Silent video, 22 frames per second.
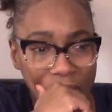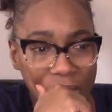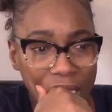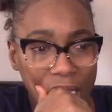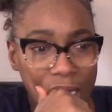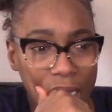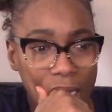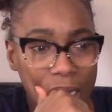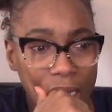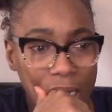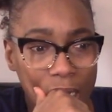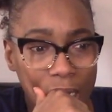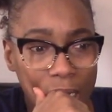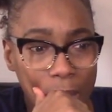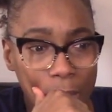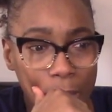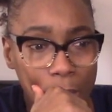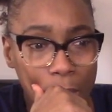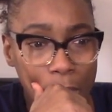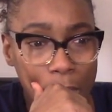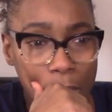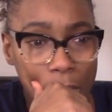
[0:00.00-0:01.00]
um,
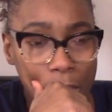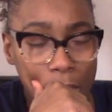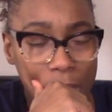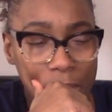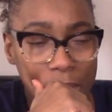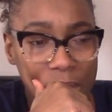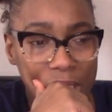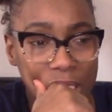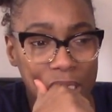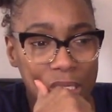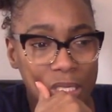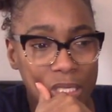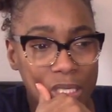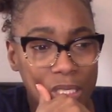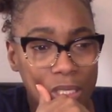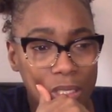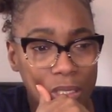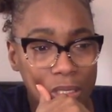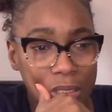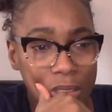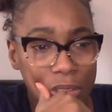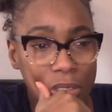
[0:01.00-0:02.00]
she
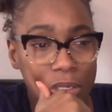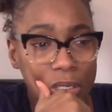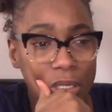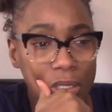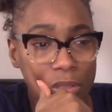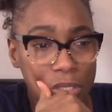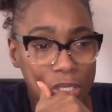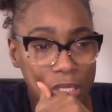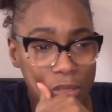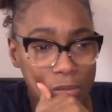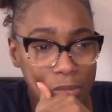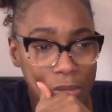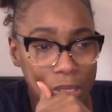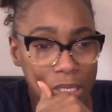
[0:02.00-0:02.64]
said, you know, she was